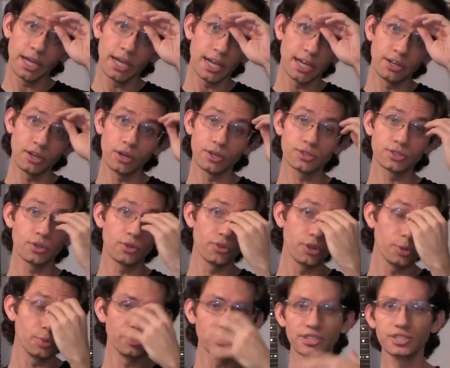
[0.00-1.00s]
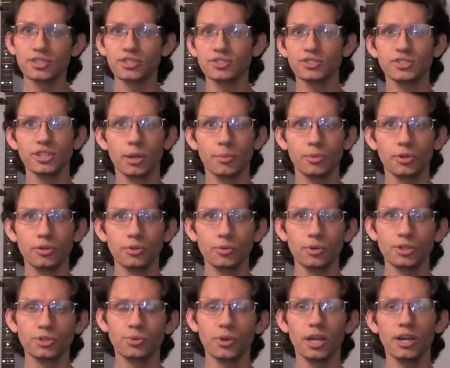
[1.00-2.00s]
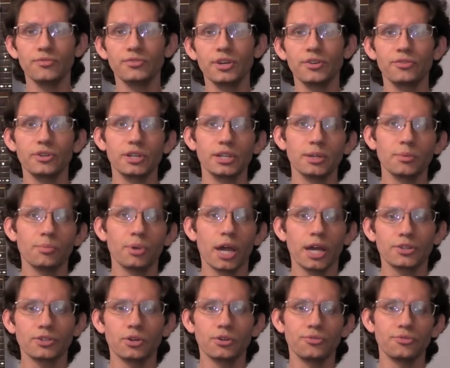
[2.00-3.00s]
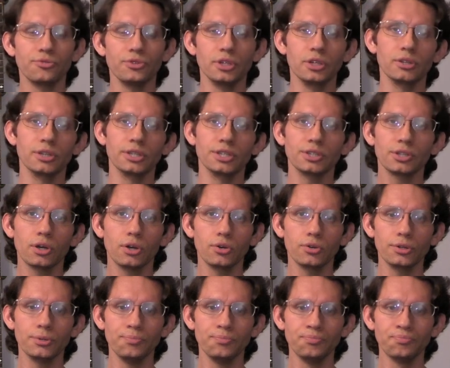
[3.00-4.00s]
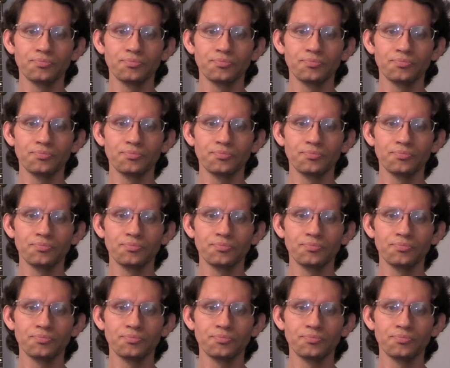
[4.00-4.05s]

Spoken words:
and also the resistance number, which will have definite impact on feel and tone.